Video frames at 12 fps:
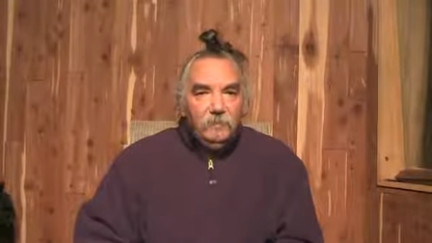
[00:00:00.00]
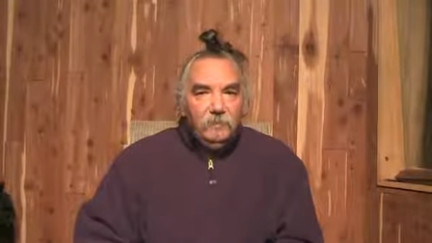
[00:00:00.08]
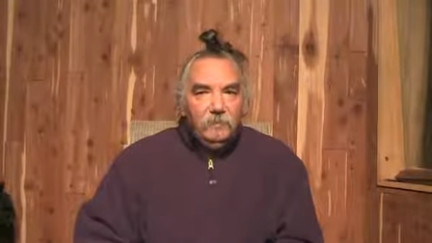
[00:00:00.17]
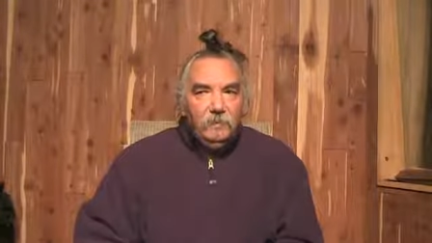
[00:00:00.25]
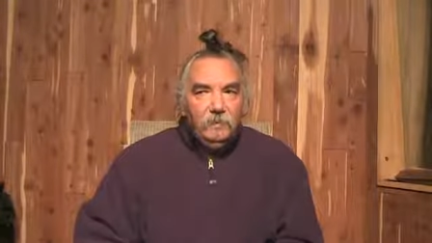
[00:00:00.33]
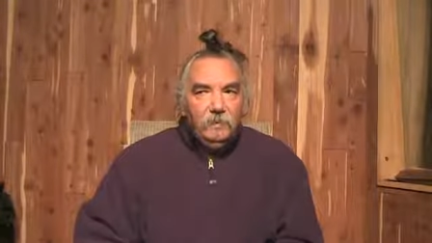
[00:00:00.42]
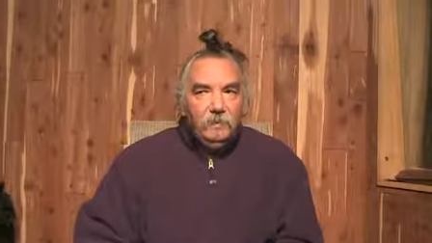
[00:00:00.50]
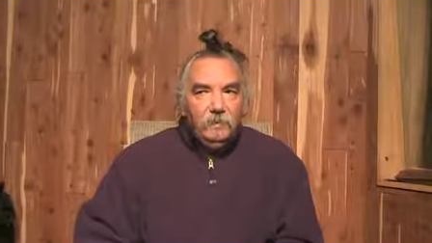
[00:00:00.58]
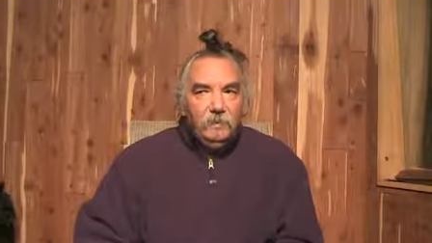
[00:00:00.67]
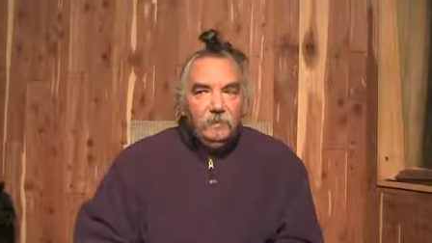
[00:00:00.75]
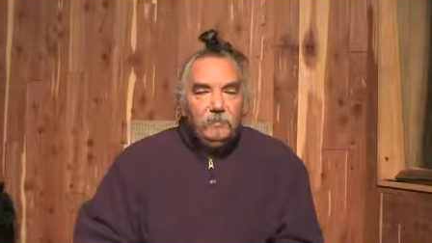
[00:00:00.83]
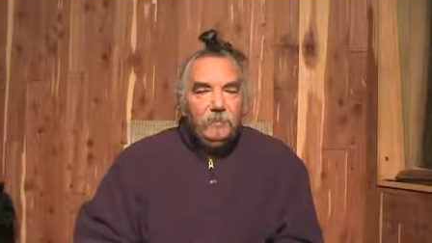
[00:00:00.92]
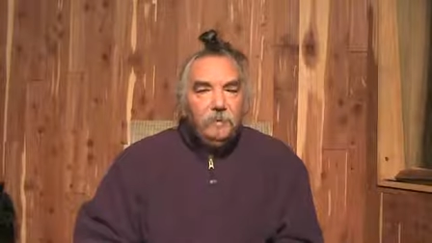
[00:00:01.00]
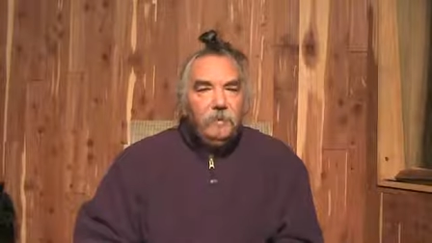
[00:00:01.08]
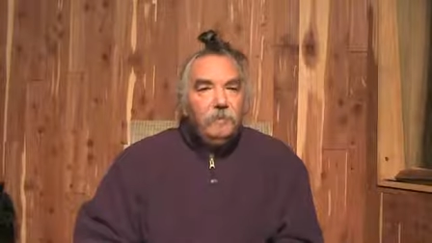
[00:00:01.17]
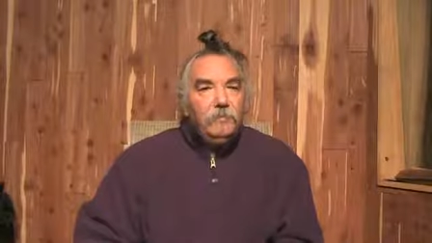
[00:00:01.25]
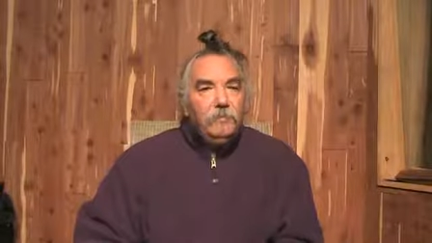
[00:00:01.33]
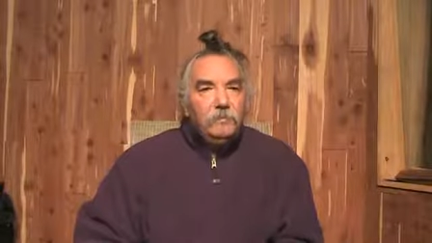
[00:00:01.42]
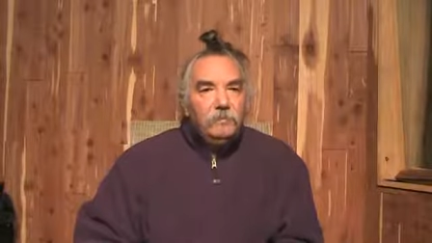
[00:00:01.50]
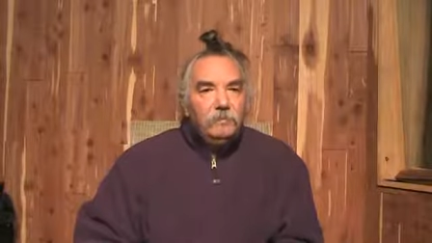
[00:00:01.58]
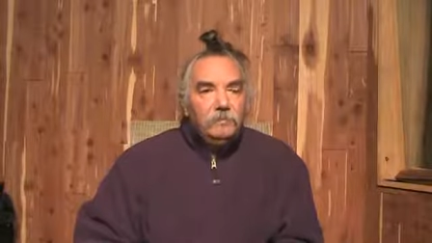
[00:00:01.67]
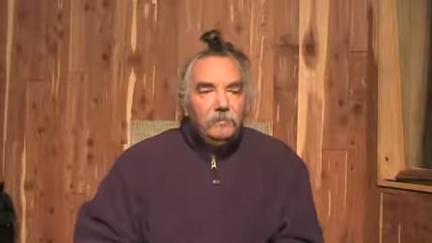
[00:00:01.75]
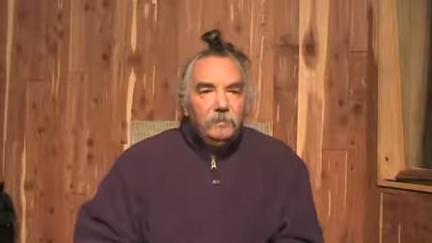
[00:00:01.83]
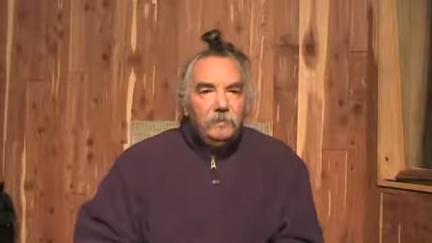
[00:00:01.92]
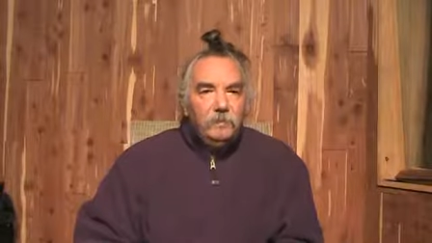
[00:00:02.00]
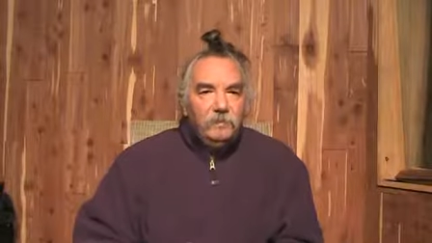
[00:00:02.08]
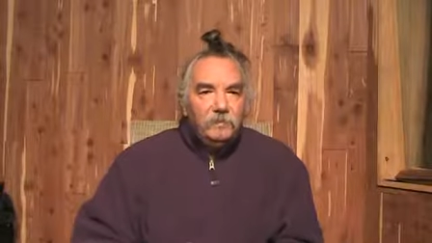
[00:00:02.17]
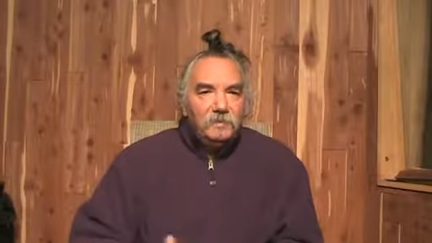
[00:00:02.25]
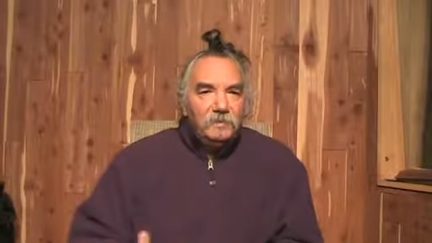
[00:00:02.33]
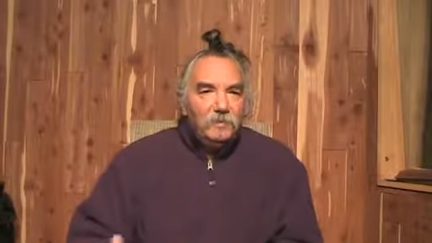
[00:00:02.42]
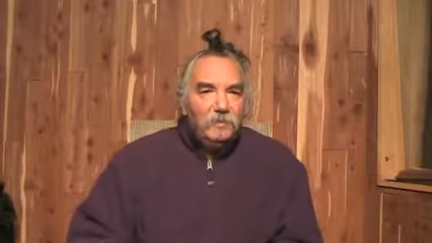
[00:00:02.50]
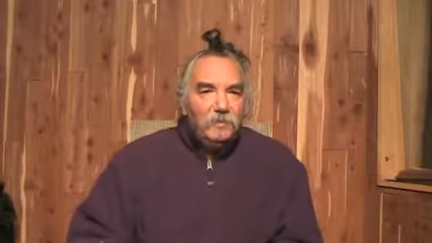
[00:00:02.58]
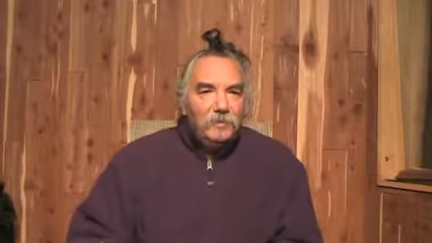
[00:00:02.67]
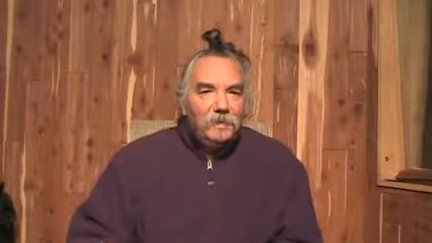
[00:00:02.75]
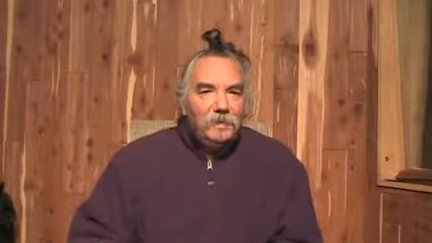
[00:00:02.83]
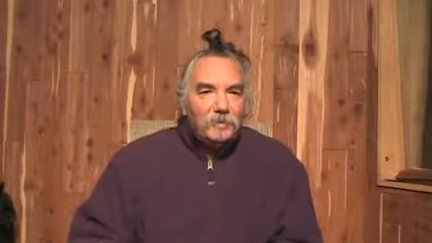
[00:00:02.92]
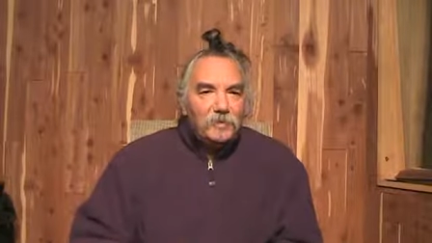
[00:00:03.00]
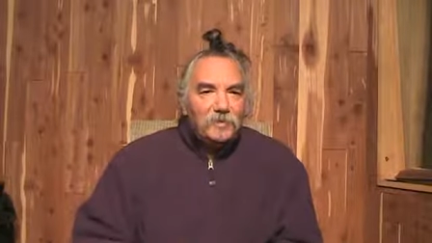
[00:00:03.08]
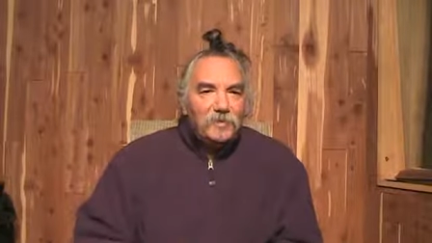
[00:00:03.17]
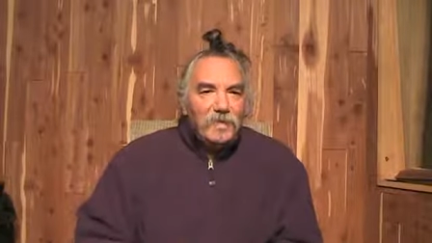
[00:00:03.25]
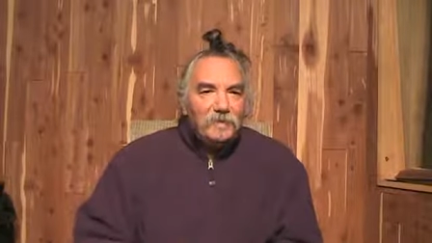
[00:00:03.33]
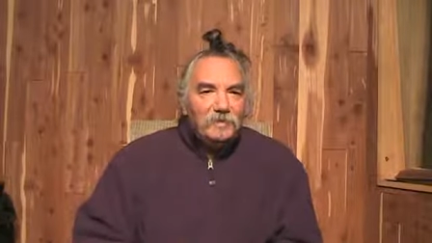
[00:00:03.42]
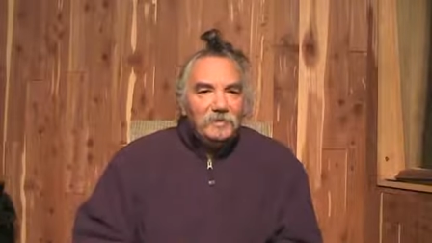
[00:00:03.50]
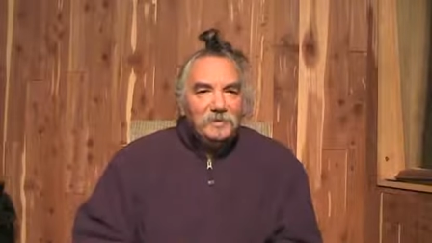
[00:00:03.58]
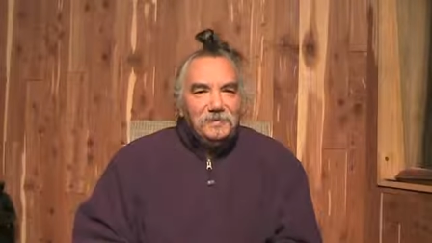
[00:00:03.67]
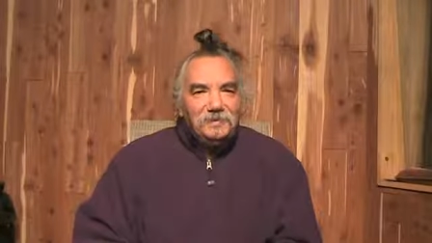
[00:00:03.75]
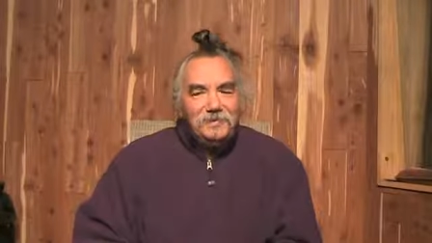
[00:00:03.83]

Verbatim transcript: So we need to be careful that we don't step over the edge of sanity.